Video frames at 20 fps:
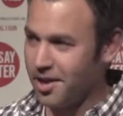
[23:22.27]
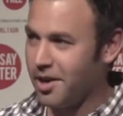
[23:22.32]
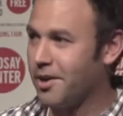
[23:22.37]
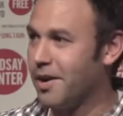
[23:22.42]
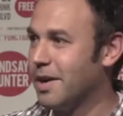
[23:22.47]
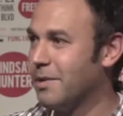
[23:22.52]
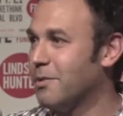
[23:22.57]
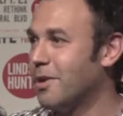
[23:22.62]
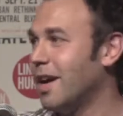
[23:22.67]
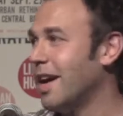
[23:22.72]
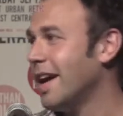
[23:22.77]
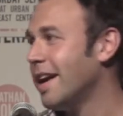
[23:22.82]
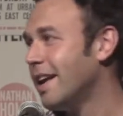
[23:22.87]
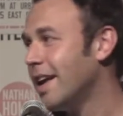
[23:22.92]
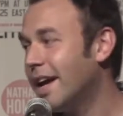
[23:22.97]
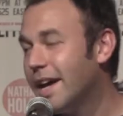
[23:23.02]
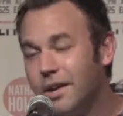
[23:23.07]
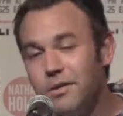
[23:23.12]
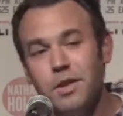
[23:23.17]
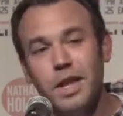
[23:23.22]
All right. Well,
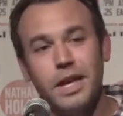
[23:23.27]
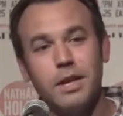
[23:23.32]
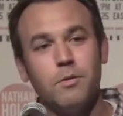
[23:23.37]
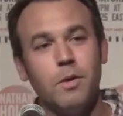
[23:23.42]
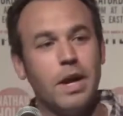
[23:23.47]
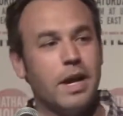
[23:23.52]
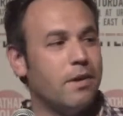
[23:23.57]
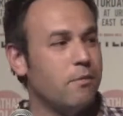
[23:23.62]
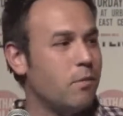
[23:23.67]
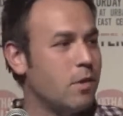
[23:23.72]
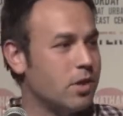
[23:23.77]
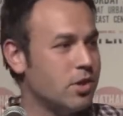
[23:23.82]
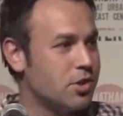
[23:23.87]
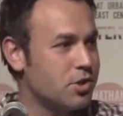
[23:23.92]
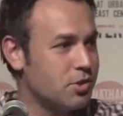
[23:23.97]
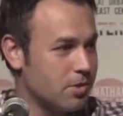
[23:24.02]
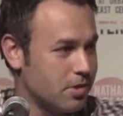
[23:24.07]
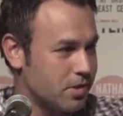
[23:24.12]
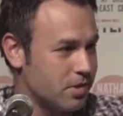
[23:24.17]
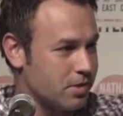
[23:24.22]
I had one
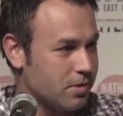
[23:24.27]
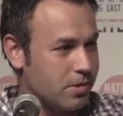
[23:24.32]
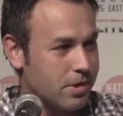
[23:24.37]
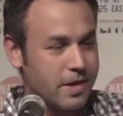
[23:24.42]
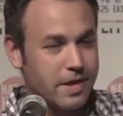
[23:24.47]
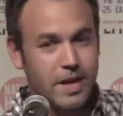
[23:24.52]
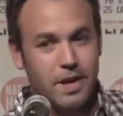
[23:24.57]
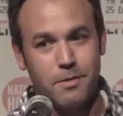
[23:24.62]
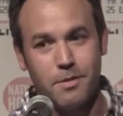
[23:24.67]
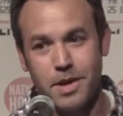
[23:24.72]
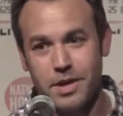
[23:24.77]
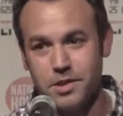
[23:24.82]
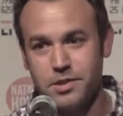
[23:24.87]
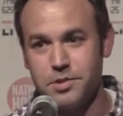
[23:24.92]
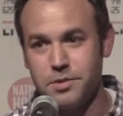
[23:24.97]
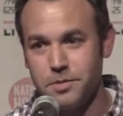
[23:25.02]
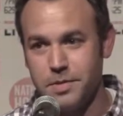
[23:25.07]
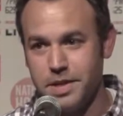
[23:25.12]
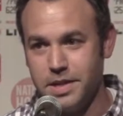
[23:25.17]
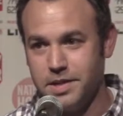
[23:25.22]
short story that I wanted
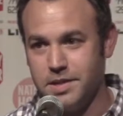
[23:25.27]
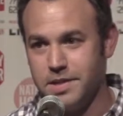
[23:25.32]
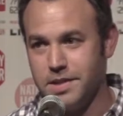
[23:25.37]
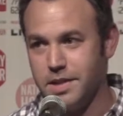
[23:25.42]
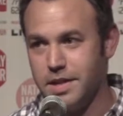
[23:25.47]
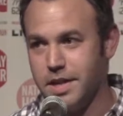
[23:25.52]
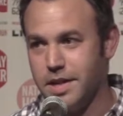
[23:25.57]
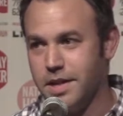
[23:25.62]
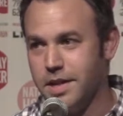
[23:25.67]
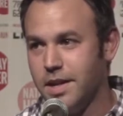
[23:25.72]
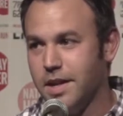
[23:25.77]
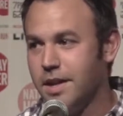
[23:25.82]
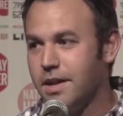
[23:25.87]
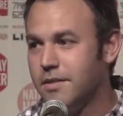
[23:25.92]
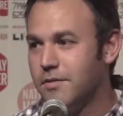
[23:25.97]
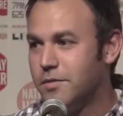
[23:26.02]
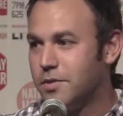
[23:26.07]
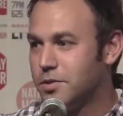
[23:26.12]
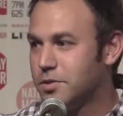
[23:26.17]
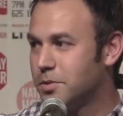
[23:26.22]
to read tonight
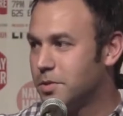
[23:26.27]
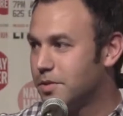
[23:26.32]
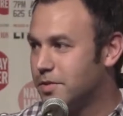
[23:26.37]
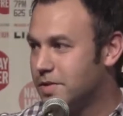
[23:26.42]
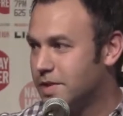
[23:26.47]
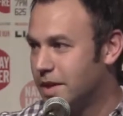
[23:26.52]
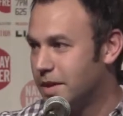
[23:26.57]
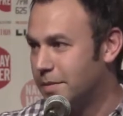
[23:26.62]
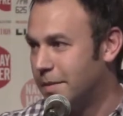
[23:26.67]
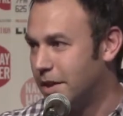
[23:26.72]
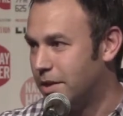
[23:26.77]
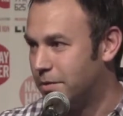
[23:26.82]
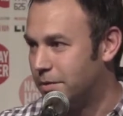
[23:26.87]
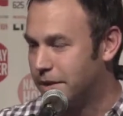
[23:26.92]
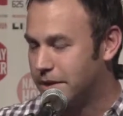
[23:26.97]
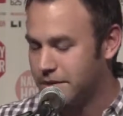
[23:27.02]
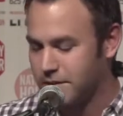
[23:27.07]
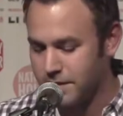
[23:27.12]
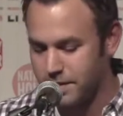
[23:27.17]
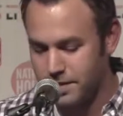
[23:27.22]
for sort of sentimental
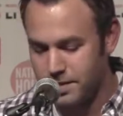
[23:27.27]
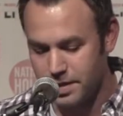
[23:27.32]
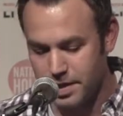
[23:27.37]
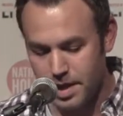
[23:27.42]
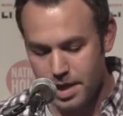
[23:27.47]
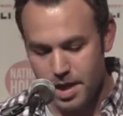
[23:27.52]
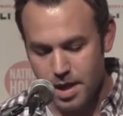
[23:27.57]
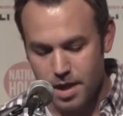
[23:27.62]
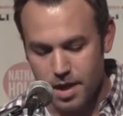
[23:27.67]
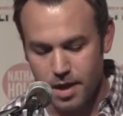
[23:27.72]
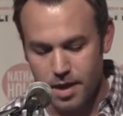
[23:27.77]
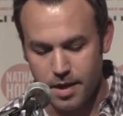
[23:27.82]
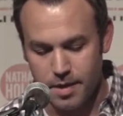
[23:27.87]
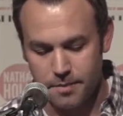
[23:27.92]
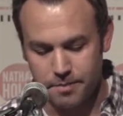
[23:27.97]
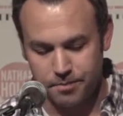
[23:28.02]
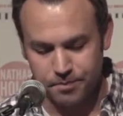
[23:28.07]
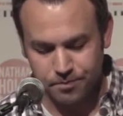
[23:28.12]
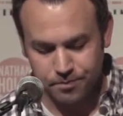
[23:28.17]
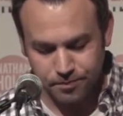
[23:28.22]
reasons.
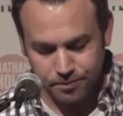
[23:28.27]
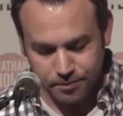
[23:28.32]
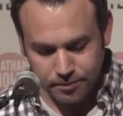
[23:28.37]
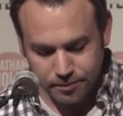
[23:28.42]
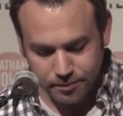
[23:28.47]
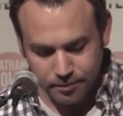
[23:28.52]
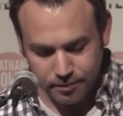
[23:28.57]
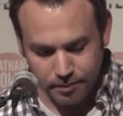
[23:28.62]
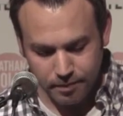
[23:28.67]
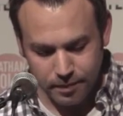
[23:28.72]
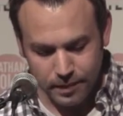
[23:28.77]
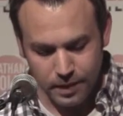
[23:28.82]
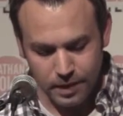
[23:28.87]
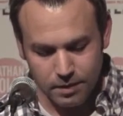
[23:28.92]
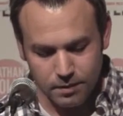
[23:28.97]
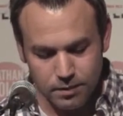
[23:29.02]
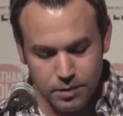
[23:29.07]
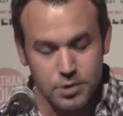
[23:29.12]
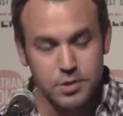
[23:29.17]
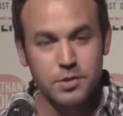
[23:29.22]

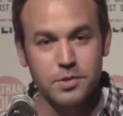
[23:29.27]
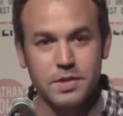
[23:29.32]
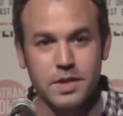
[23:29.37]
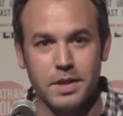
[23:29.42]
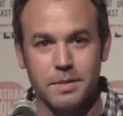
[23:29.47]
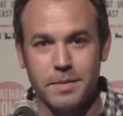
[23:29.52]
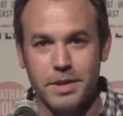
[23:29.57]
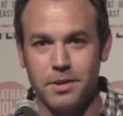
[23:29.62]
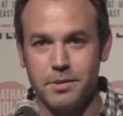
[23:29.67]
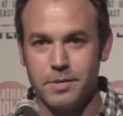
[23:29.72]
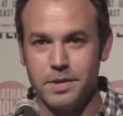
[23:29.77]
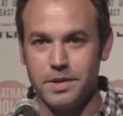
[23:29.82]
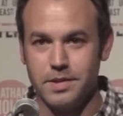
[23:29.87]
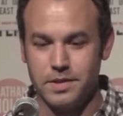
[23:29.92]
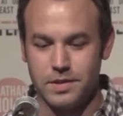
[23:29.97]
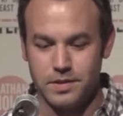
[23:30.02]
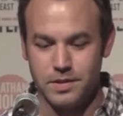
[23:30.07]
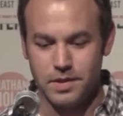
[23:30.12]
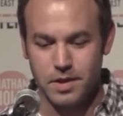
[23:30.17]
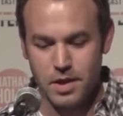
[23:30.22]
For two sentimental
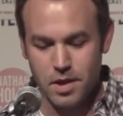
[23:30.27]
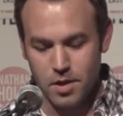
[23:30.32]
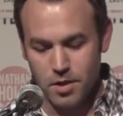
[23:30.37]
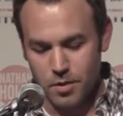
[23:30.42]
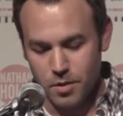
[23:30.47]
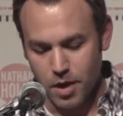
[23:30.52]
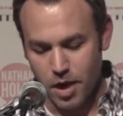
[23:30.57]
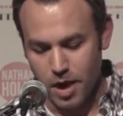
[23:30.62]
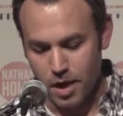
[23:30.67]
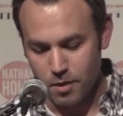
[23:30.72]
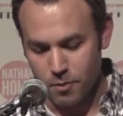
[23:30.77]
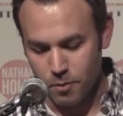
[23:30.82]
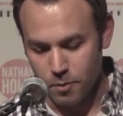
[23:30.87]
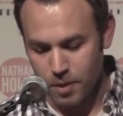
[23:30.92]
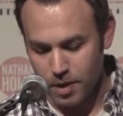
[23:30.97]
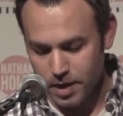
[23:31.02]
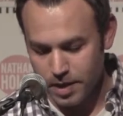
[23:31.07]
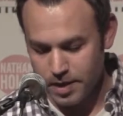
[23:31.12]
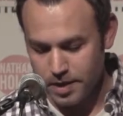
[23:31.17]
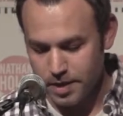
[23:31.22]
reasons.
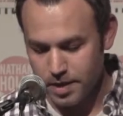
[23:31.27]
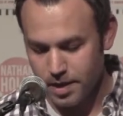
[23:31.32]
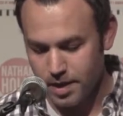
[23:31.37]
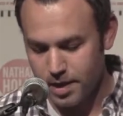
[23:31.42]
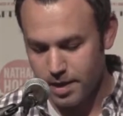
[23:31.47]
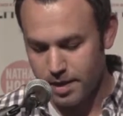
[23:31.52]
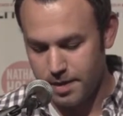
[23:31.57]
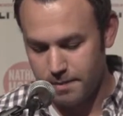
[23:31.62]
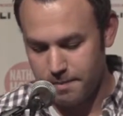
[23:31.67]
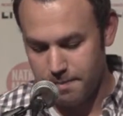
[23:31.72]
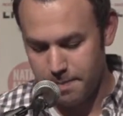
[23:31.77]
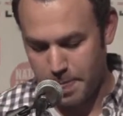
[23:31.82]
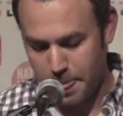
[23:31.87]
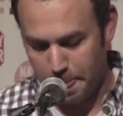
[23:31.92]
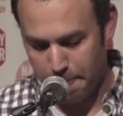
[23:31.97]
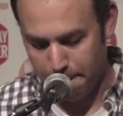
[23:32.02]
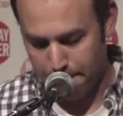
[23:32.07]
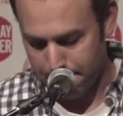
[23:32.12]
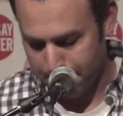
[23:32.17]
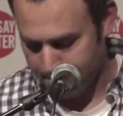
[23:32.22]

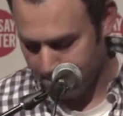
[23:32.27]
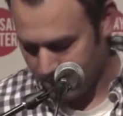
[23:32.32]
One,